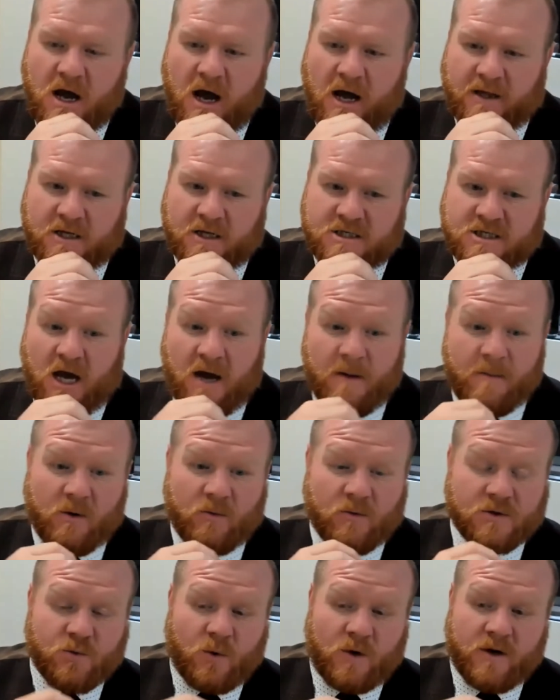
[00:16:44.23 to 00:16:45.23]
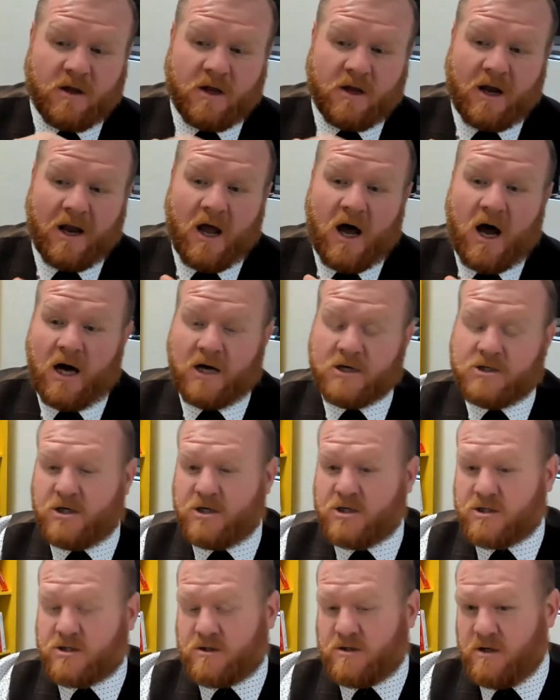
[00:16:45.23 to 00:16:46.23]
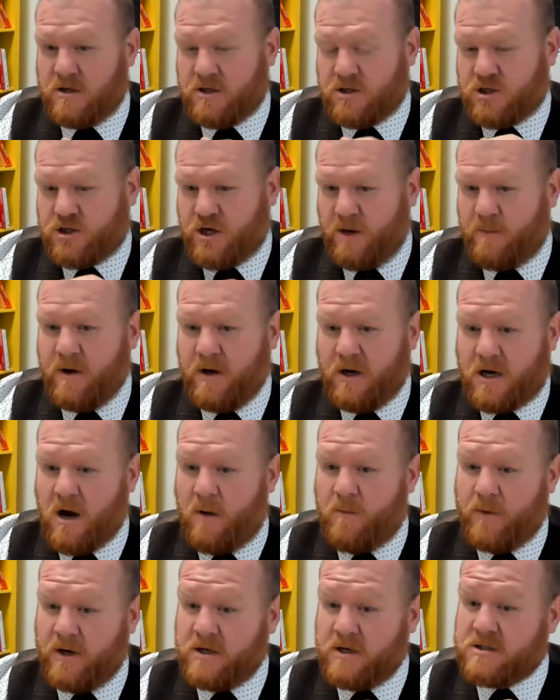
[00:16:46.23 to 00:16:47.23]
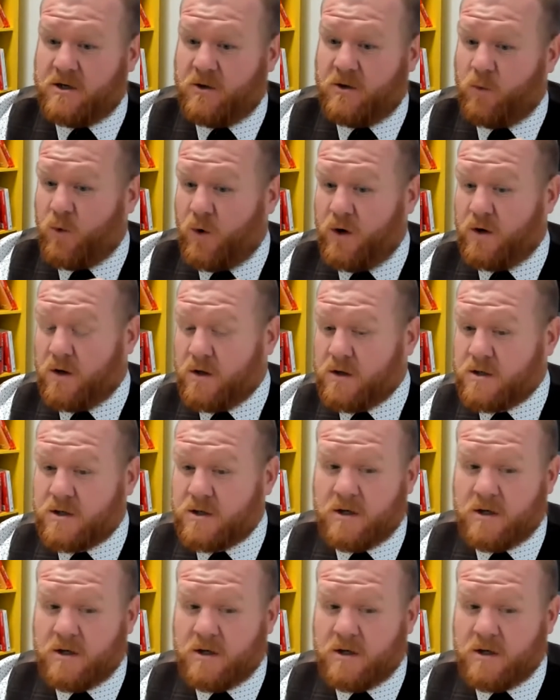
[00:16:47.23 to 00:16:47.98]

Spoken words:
At the time, it was one of the largest shipping companies in the world.